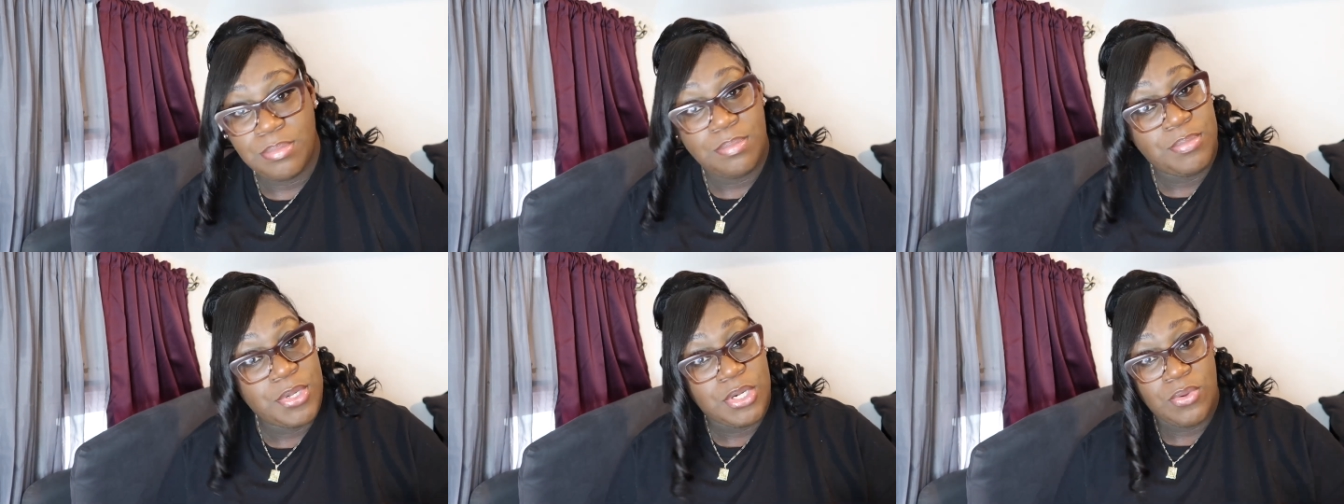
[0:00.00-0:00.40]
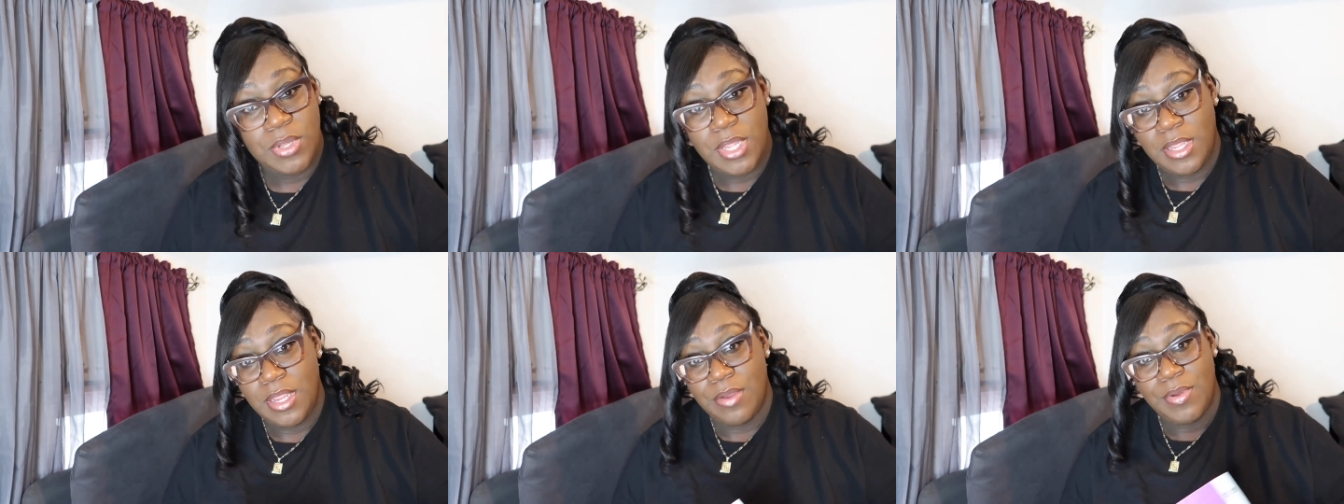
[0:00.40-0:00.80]
put on
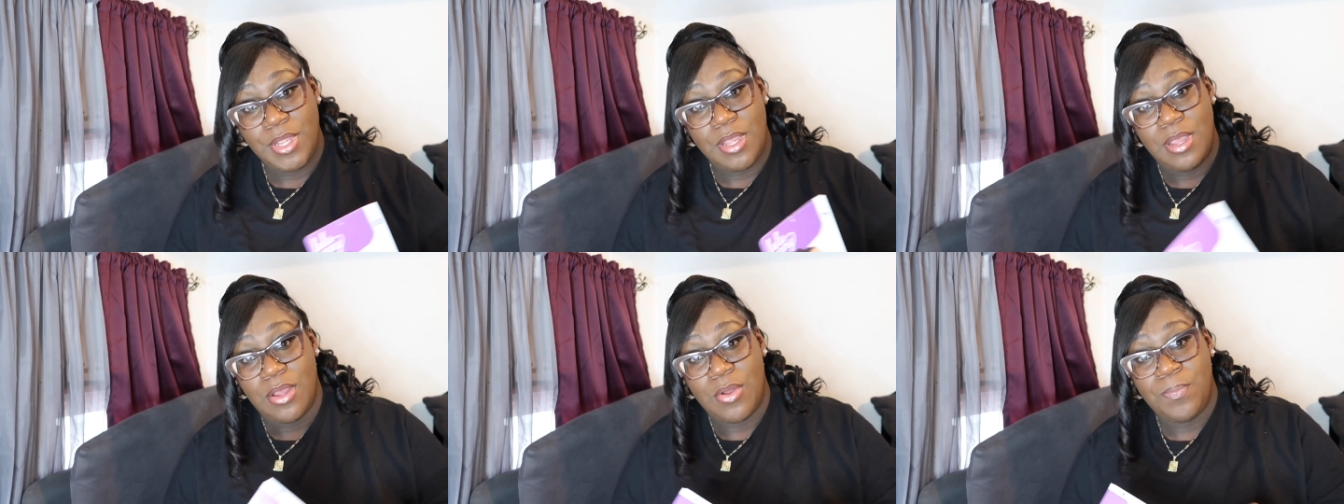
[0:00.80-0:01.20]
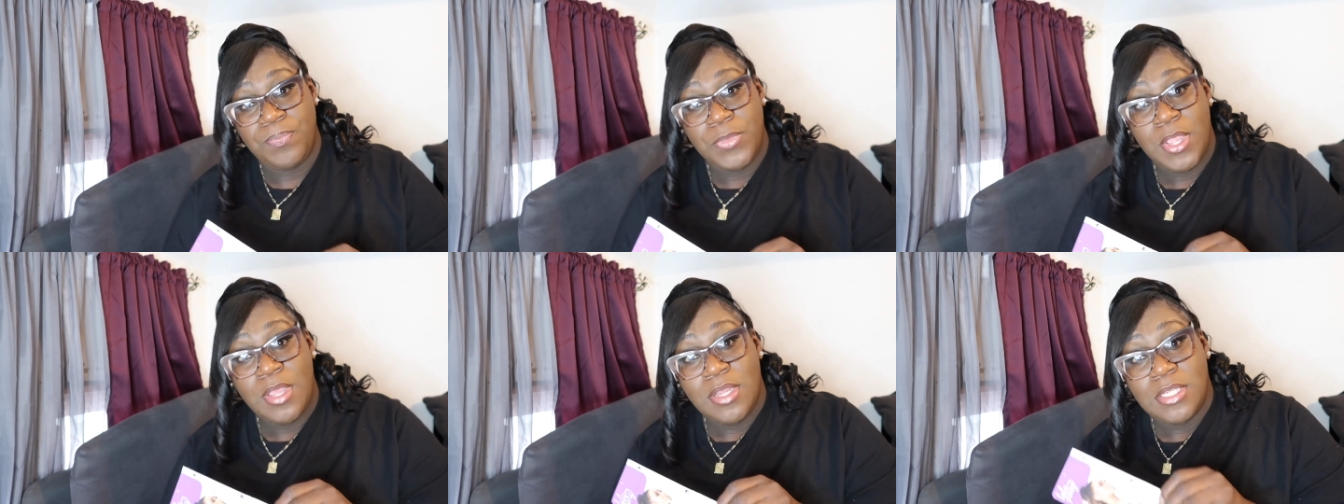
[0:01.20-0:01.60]
your hair and go.
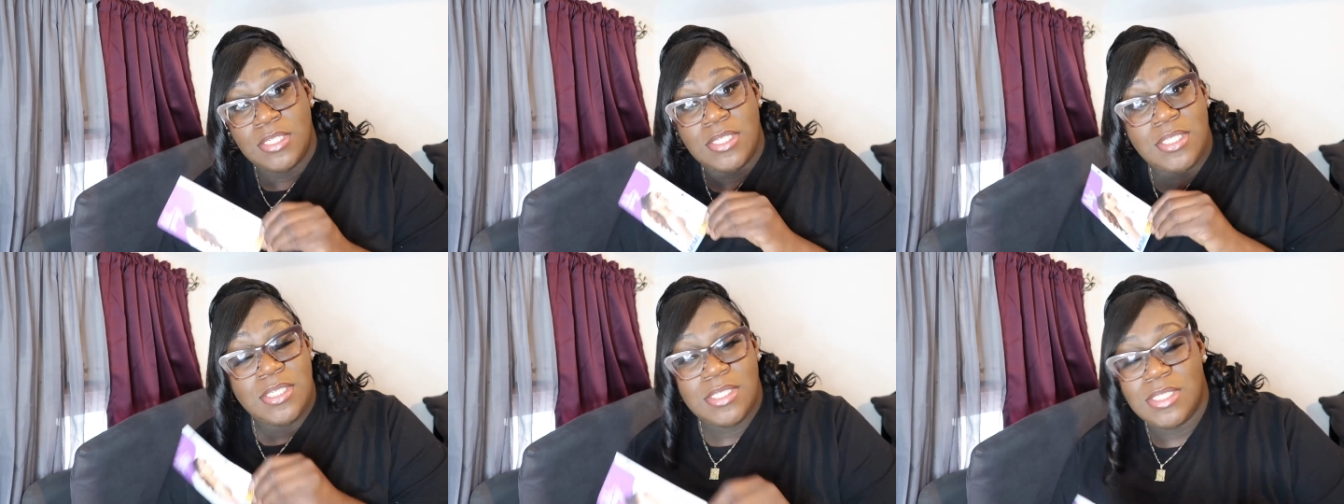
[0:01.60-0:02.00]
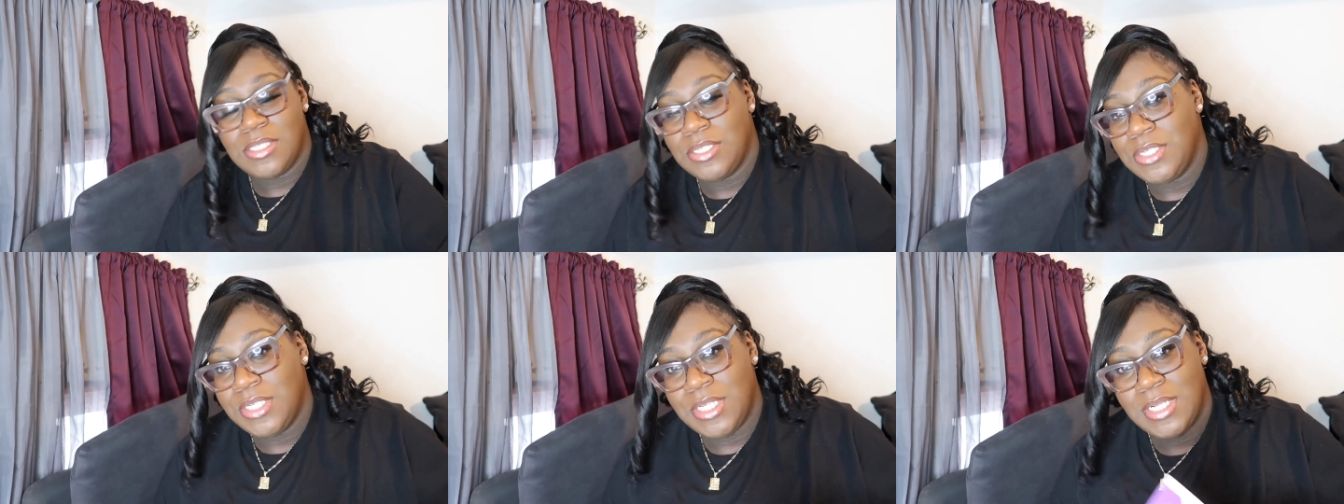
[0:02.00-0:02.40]
This is
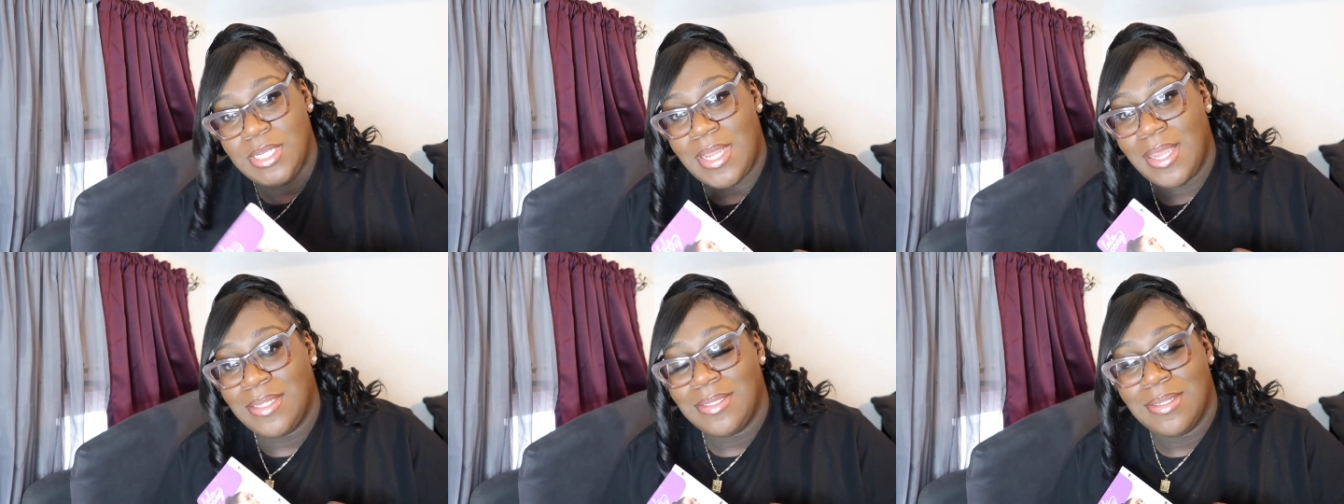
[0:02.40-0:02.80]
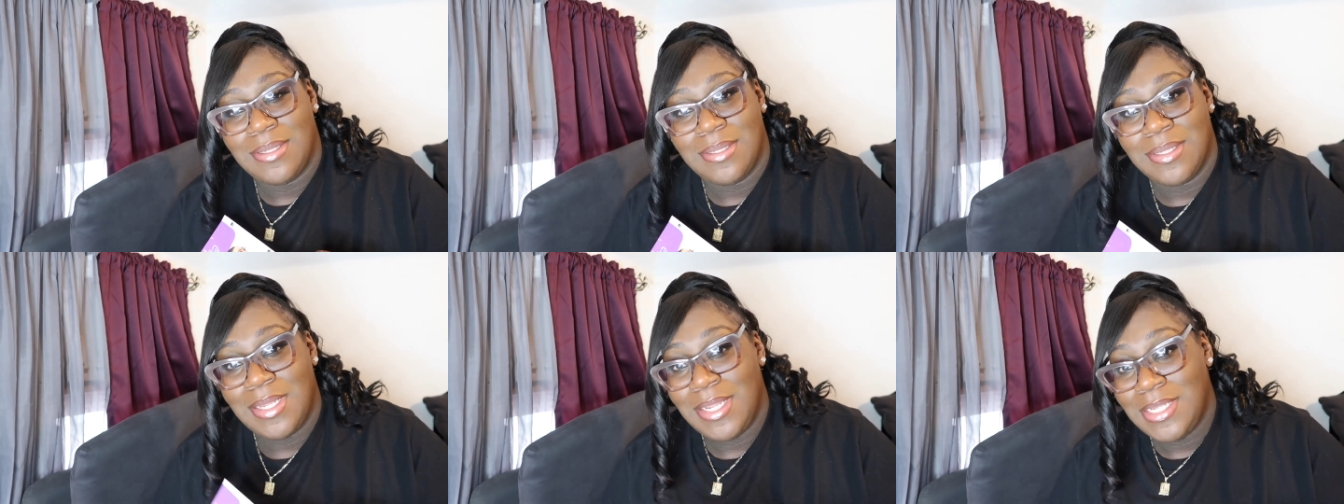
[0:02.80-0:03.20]
literally like
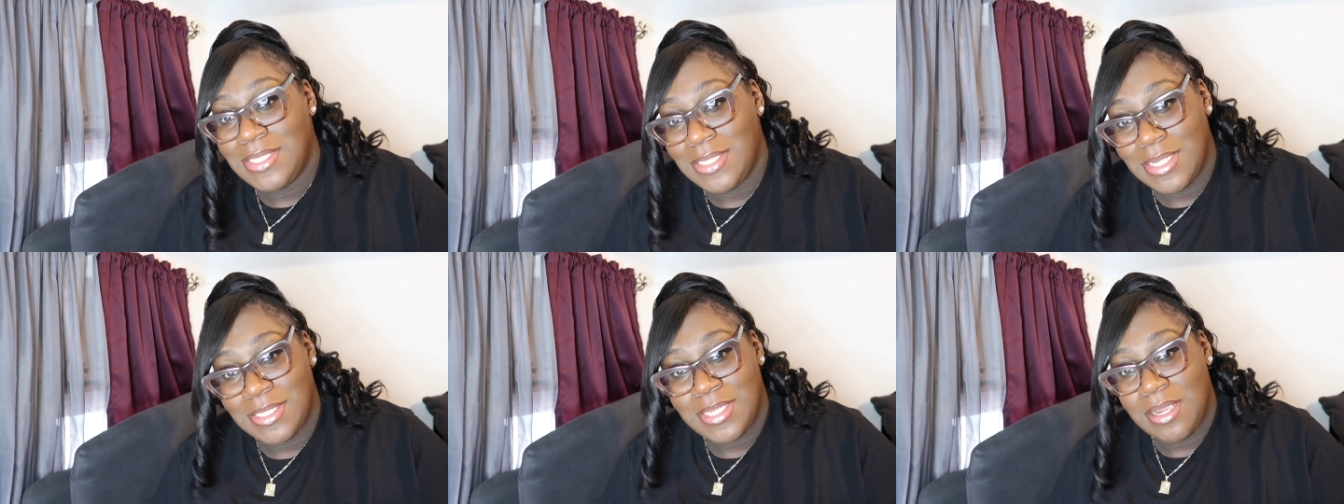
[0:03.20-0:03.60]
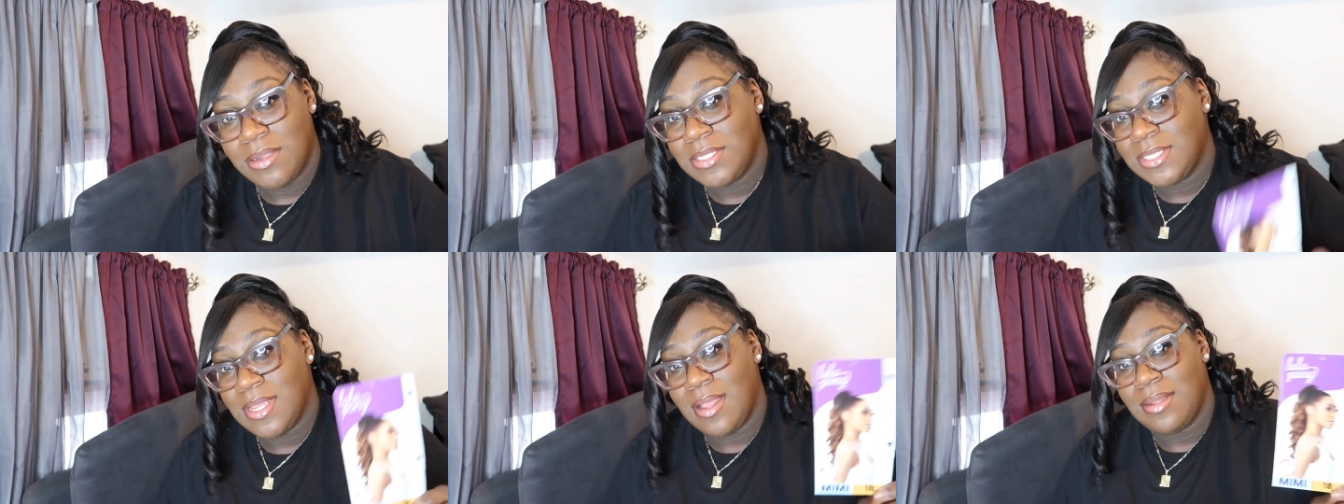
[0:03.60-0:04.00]
the easiest
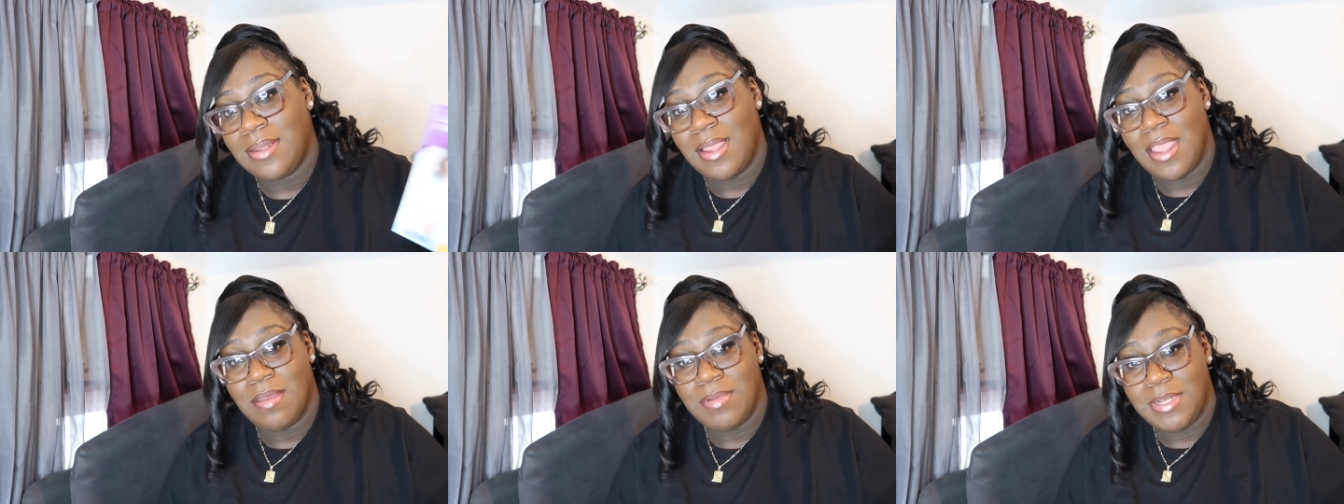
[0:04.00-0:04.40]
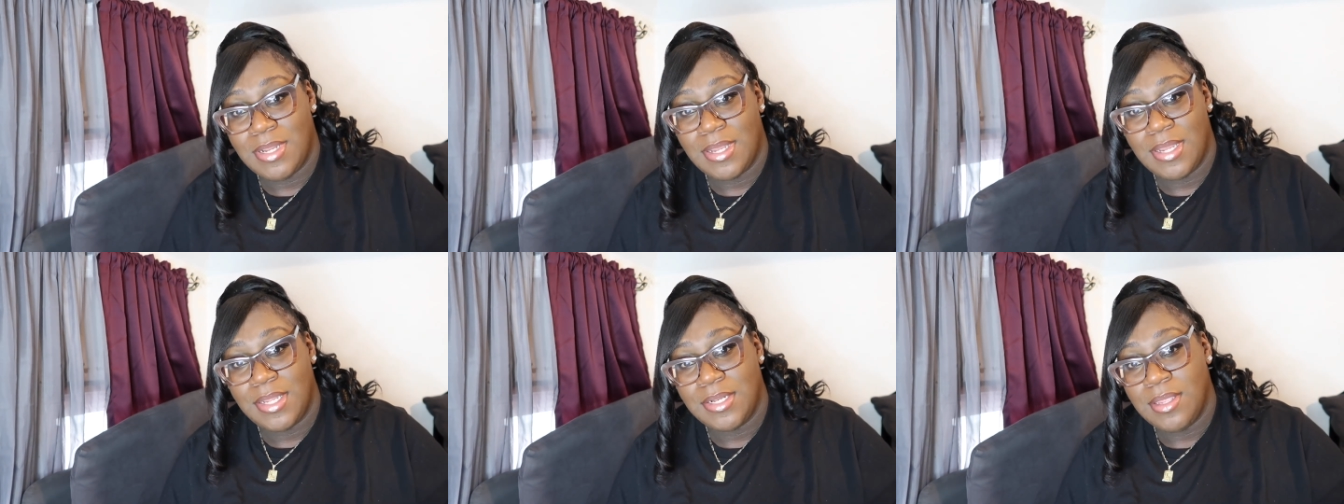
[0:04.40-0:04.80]
hairstyle I ever
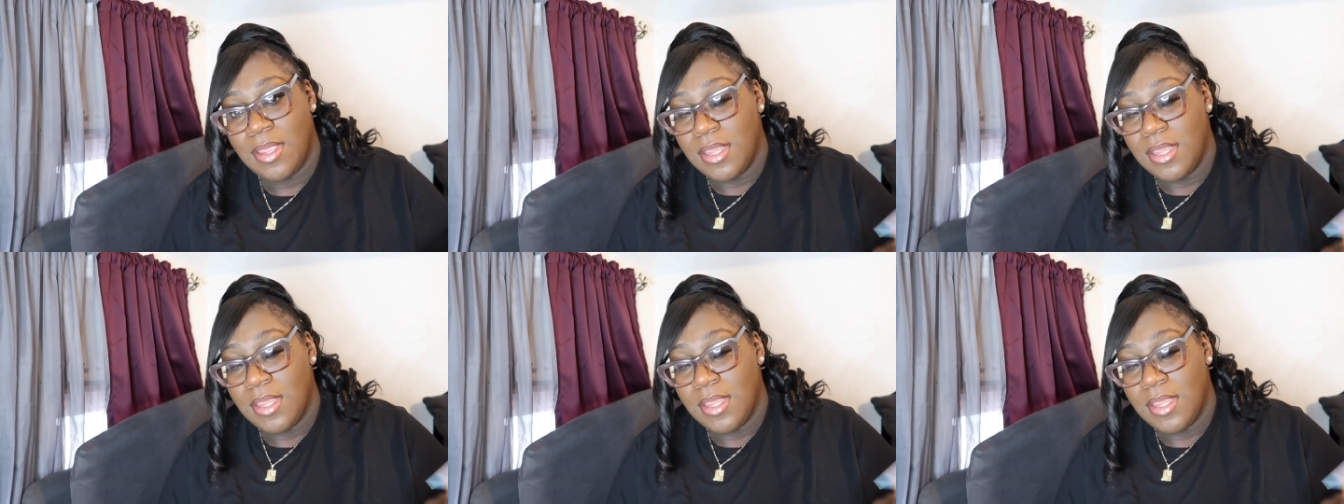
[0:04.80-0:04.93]
done.